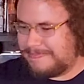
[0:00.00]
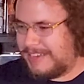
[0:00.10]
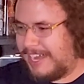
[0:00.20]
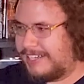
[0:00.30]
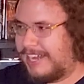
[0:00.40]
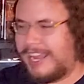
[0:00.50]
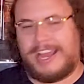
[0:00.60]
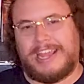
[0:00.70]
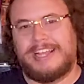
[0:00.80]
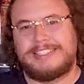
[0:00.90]

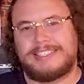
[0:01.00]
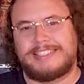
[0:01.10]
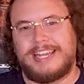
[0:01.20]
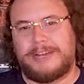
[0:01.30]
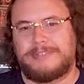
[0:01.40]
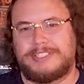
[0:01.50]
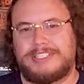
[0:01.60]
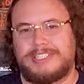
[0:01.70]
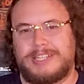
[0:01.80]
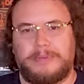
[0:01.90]
I hate to say it was
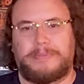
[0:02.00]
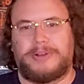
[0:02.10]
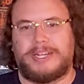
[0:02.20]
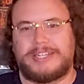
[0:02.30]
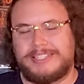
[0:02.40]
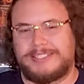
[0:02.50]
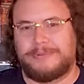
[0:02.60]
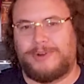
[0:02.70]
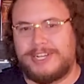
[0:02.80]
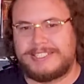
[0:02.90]
deliberate, because it
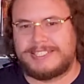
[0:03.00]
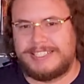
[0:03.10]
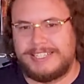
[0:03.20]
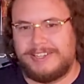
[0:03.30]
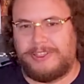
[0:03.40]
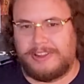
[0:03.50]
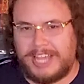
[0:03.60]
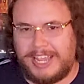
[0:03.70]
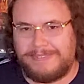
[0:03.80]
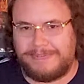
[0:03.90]
was still the
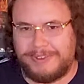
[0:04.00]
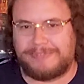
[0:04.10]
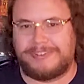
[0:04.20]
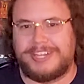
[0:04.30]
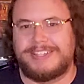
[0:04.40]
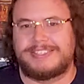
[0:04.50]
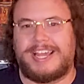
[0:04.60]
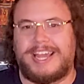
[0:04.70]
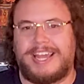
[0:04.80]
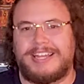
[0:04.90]
late 50s,
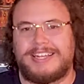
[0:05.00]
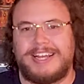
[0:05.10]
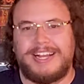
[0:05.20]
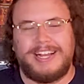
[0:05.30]
and